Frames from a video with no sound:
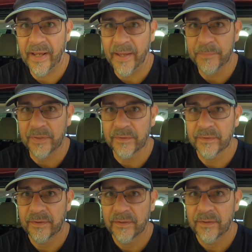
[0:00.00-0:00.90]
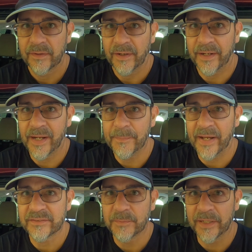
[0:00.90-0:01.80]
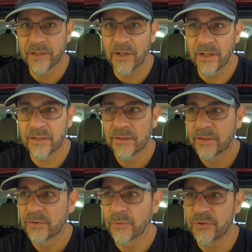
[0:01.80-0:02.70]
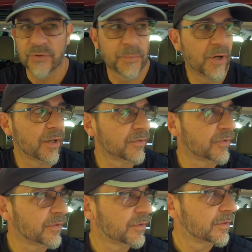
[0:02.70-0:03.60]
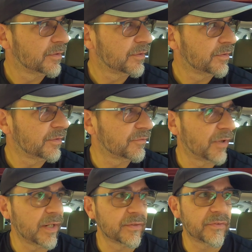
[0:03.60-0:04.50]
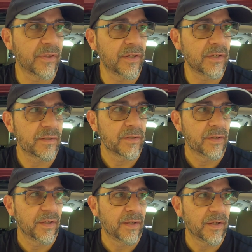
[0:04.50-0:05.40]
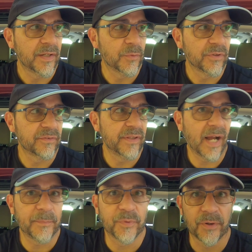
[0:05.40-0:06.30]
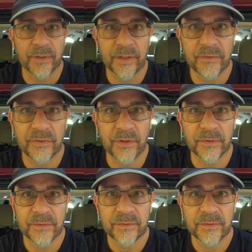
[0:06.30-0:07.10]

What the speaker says: happen. I got back to my car, which was parked in Redding City, and it was not broken into.